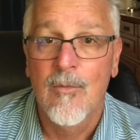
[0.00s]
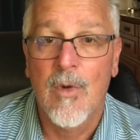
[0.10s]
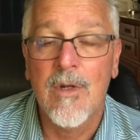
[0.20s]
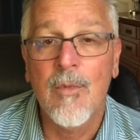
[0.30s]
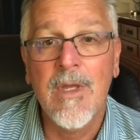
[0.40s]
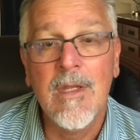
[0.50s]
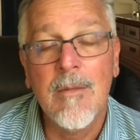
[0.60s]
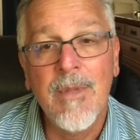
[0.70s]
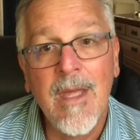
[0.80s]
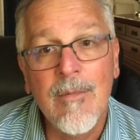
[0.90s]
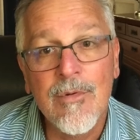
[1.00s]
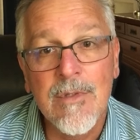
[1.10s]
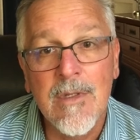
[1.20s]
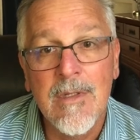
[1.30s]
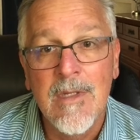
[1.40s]
When are we going to be able
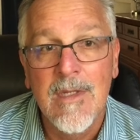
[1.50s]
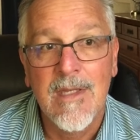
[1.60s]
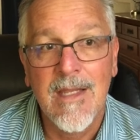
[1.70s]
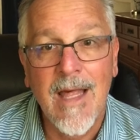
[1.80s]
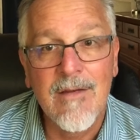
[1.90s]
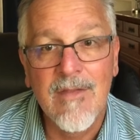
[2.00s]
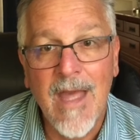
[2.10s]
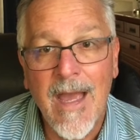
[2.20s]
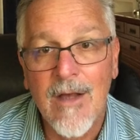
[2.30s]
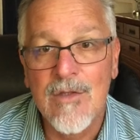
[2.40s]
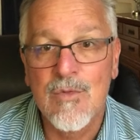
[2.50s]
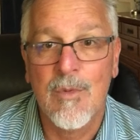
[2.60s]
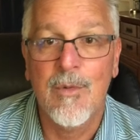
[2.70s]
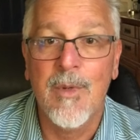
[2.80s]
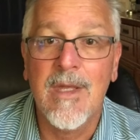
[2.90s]
to get out of the house?
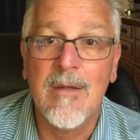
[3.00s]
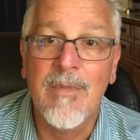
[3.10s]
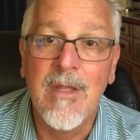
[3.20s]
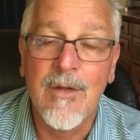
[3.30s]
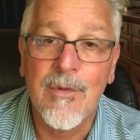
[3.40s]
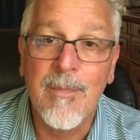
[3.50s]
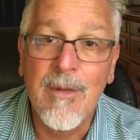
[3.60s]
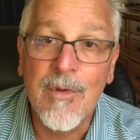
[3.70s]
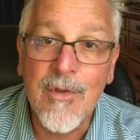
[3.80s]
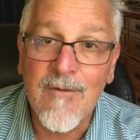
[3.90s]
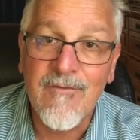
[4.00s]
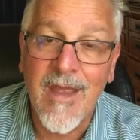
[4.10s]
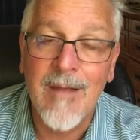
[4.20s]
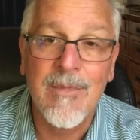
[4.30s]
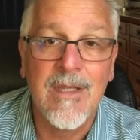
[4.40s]
When are we going to be able to be with our
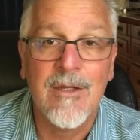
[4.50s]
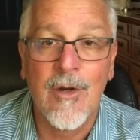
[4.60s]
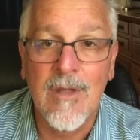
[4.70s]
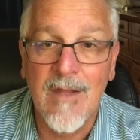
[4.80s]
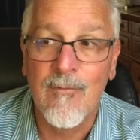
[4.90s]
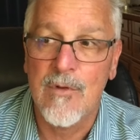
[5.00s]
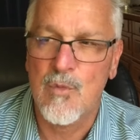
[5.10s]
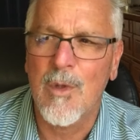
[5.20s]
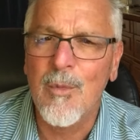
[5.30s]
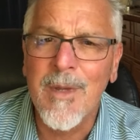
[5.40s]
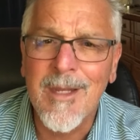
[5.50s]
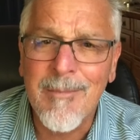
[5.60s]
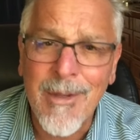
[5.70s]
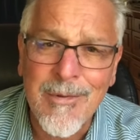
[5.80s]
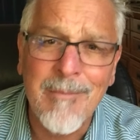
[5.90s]
family and our loved ones? When are we going to
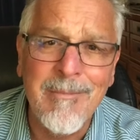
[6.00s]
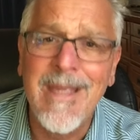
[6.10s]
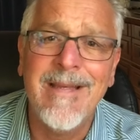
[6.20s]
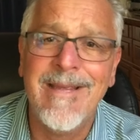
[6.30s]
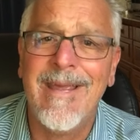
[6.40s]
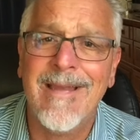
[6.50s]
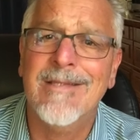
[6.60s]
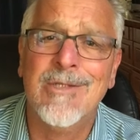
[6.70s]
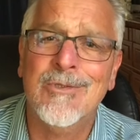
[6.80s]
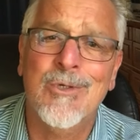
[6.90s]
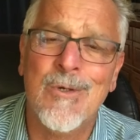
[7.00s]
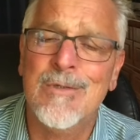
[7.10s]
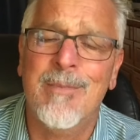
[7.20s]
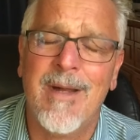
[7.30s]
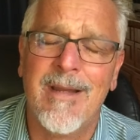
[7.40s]
be able to meet again as a
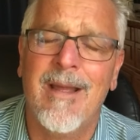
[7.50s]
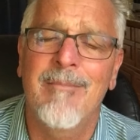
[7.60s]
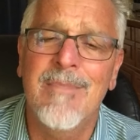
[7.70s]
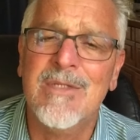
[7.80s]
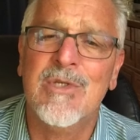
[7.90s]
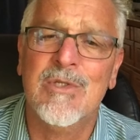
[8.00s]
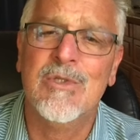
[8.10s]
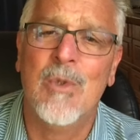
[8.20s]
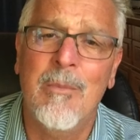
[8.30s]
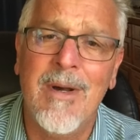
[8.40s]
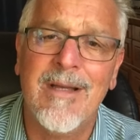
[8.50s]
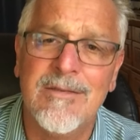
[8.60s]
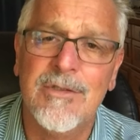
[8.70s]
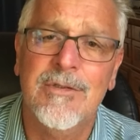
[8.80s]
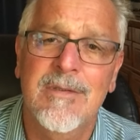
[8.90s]
church body? I miss it so
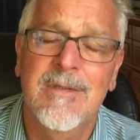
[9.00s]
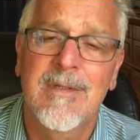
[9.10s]
much.